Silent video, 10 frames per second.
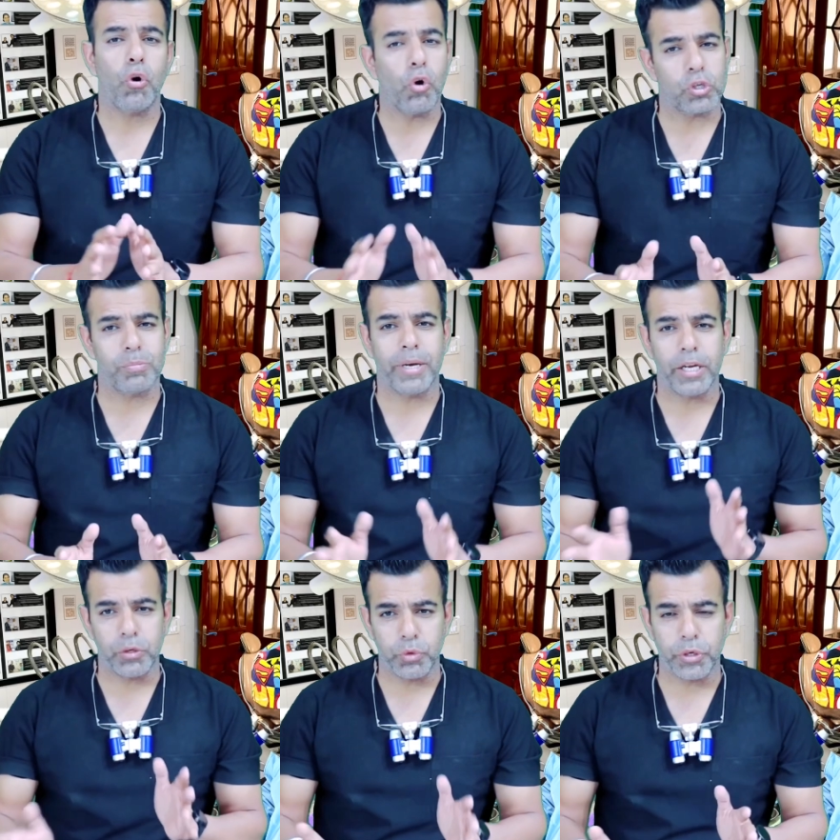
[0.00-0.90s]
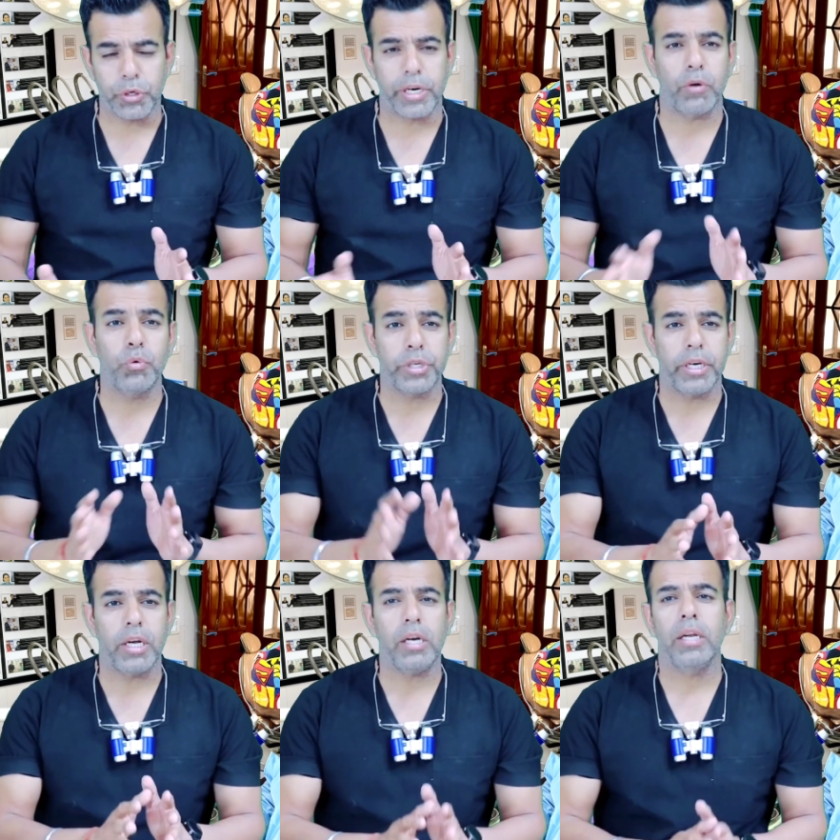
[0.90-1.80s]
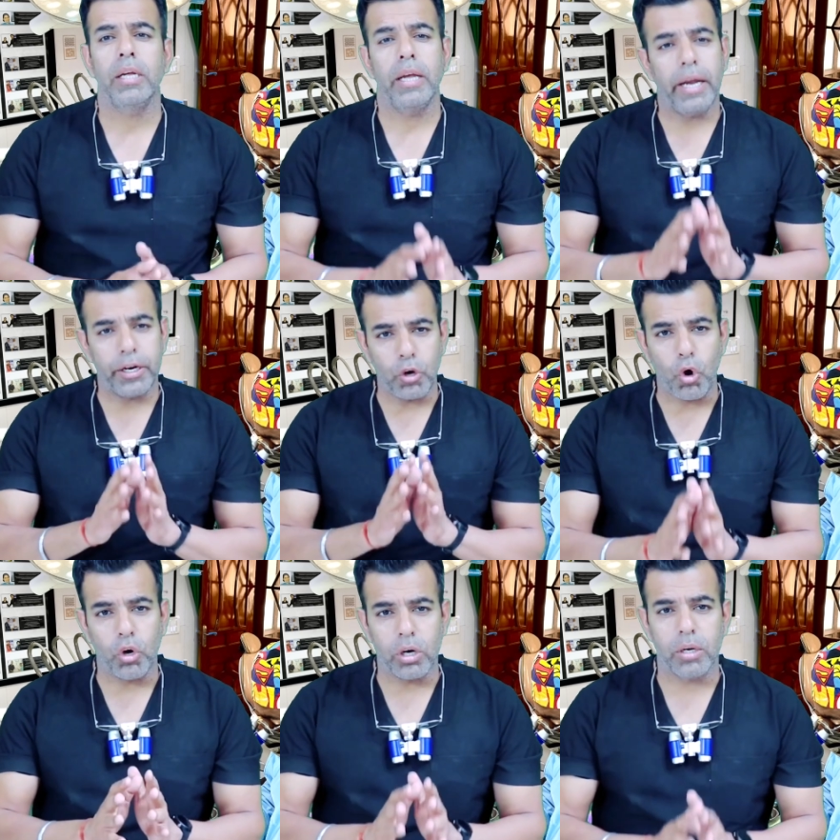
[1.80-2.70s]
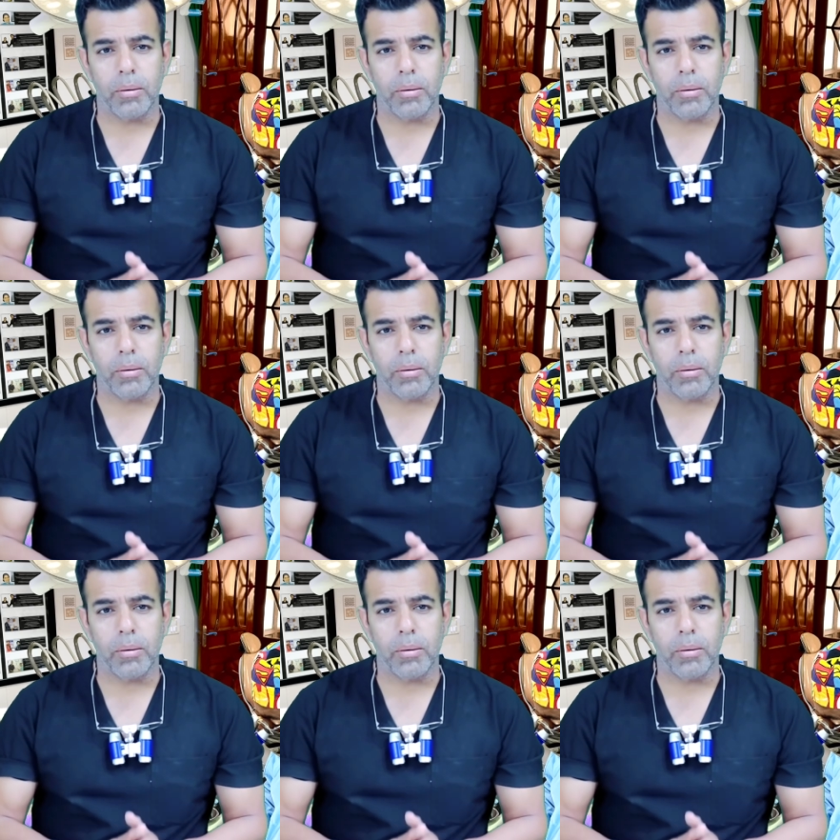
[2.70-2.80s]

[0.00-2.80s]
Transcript: caused by a root canal at all,